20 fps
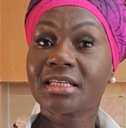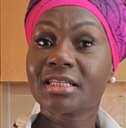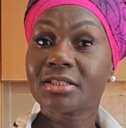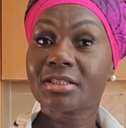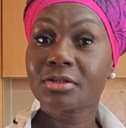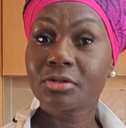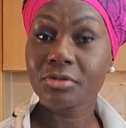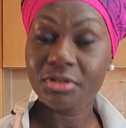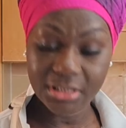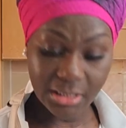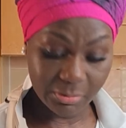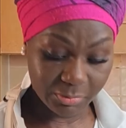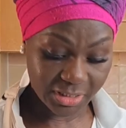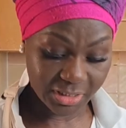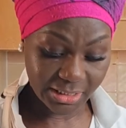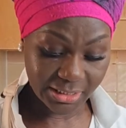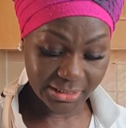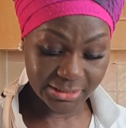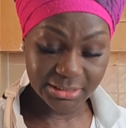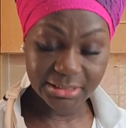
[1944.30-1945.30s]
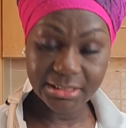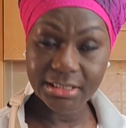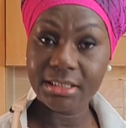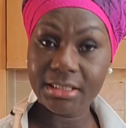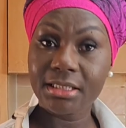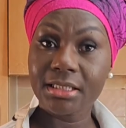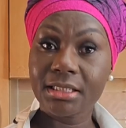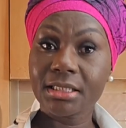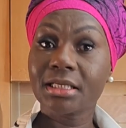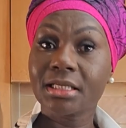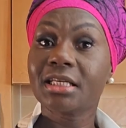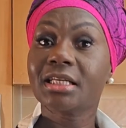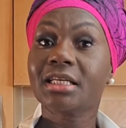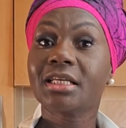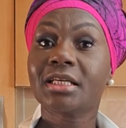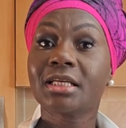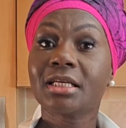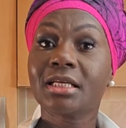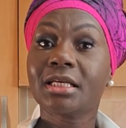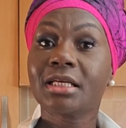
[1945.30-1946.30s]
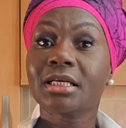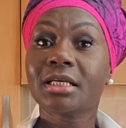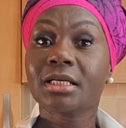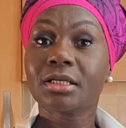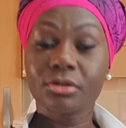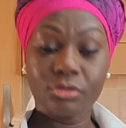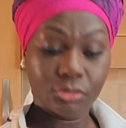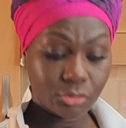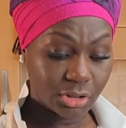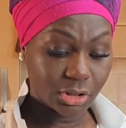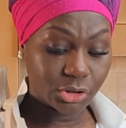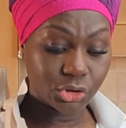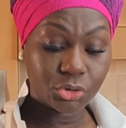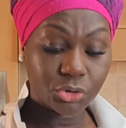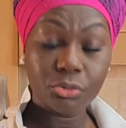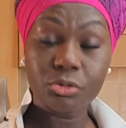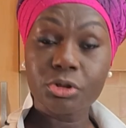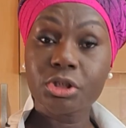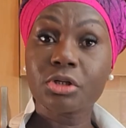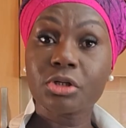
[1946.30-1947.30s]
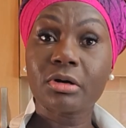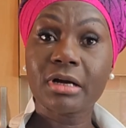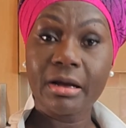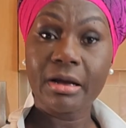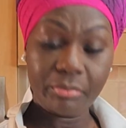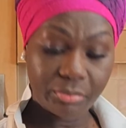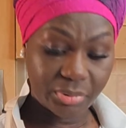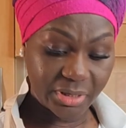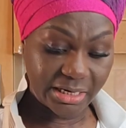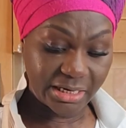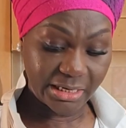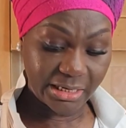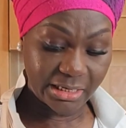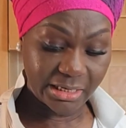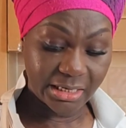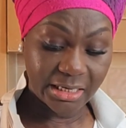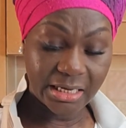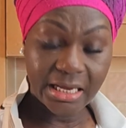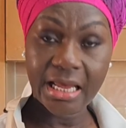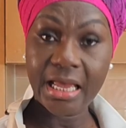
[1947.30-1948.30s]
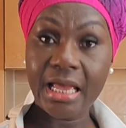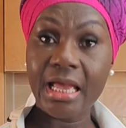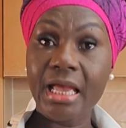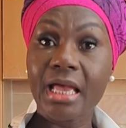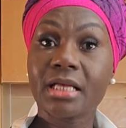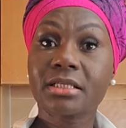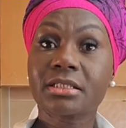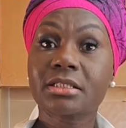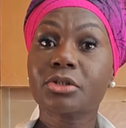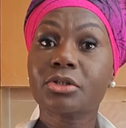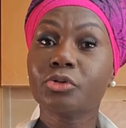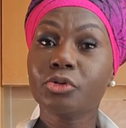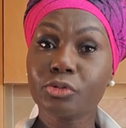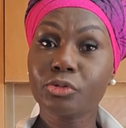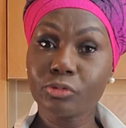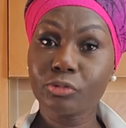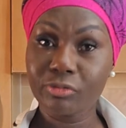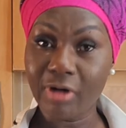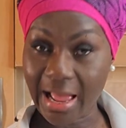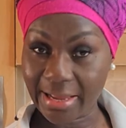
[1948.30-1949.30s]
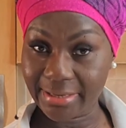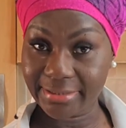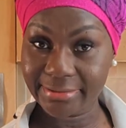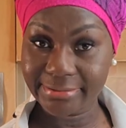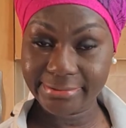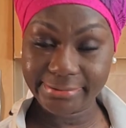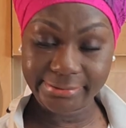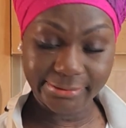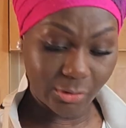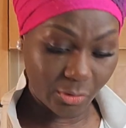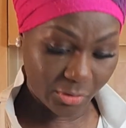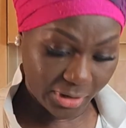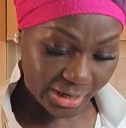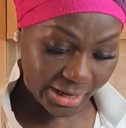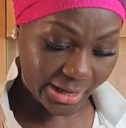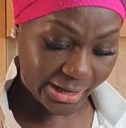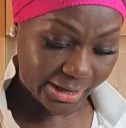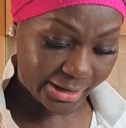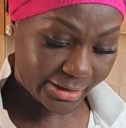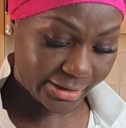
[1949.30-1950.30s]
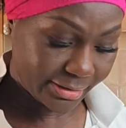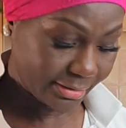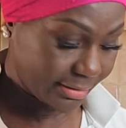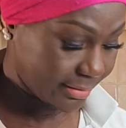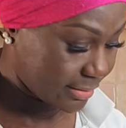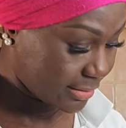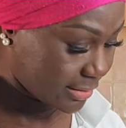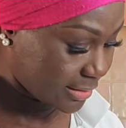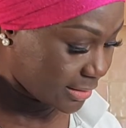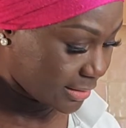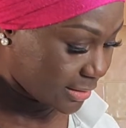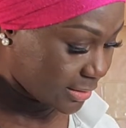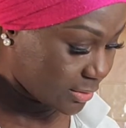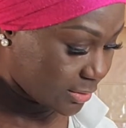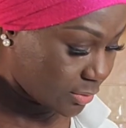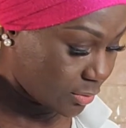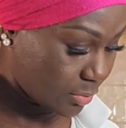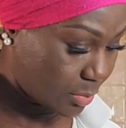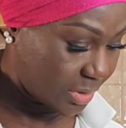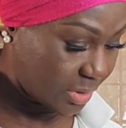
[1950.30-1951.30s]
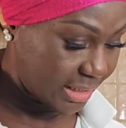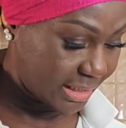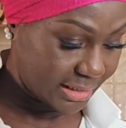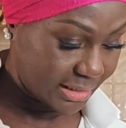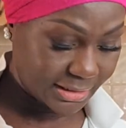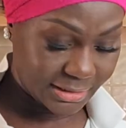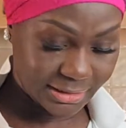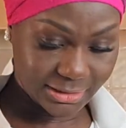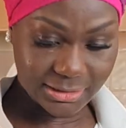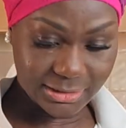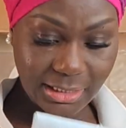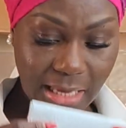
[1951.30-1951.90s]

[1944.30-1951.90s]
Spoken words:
So some days you can choose your company and still do right. Okay? So please.